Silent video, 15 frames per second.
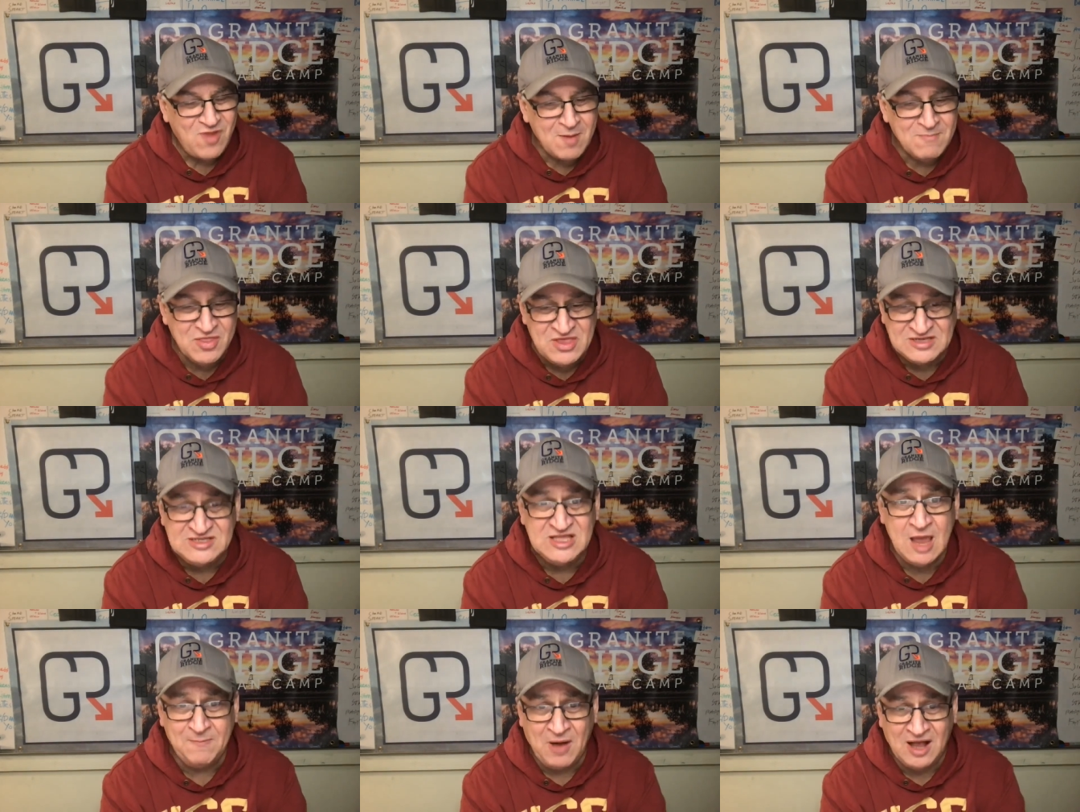But this
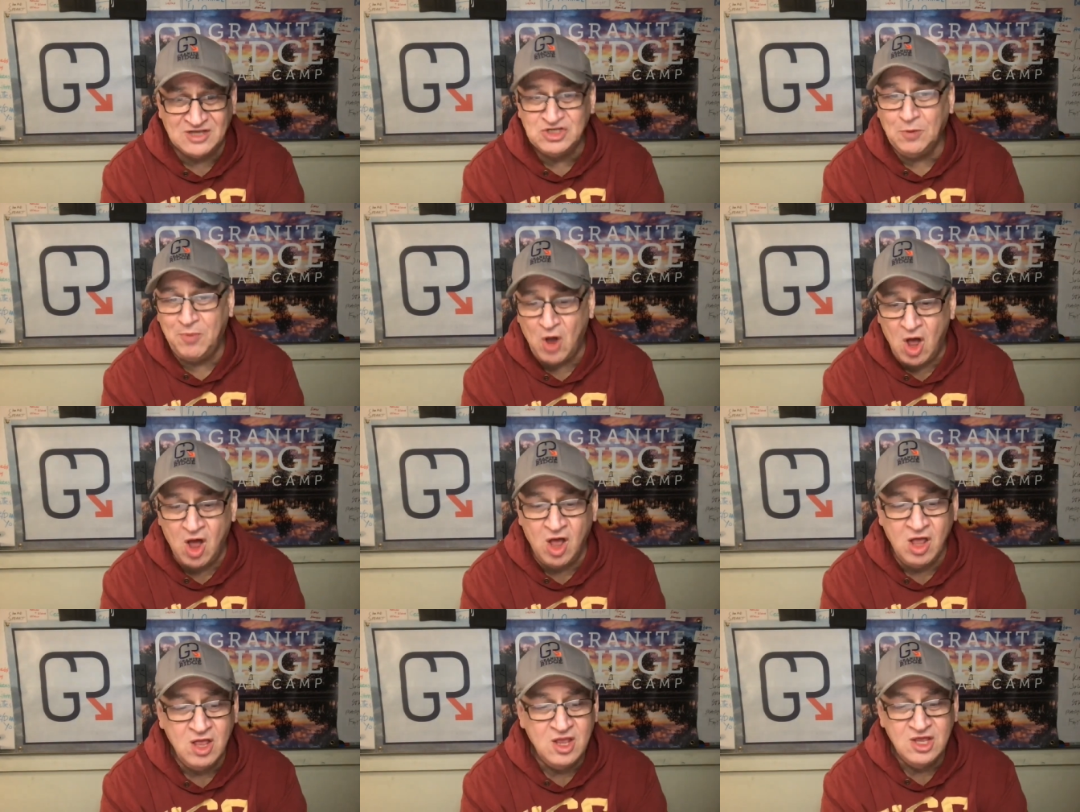is the Apostle
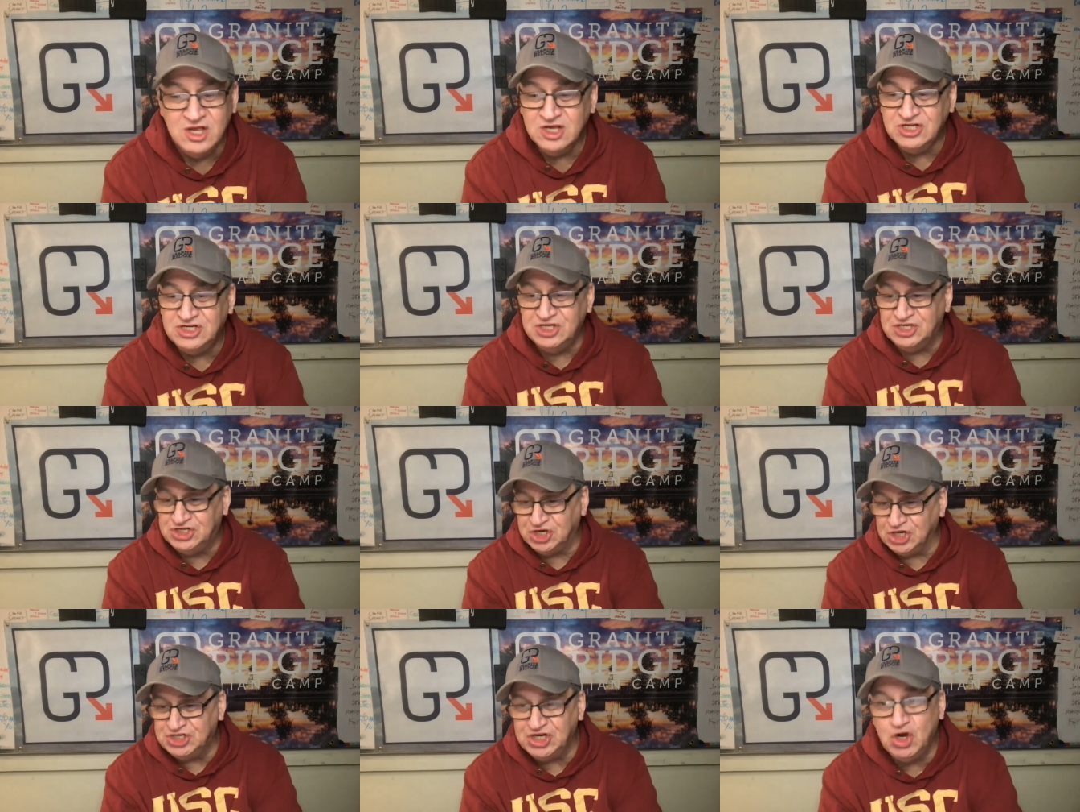Paul to the
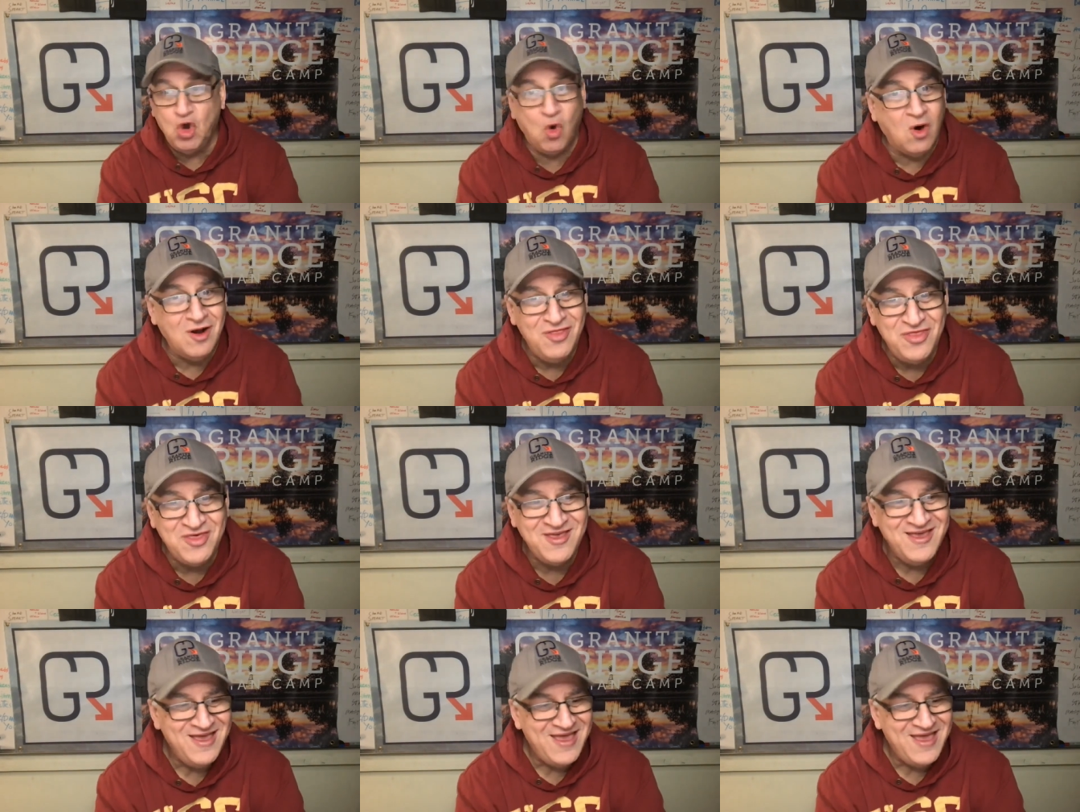church in Corinth.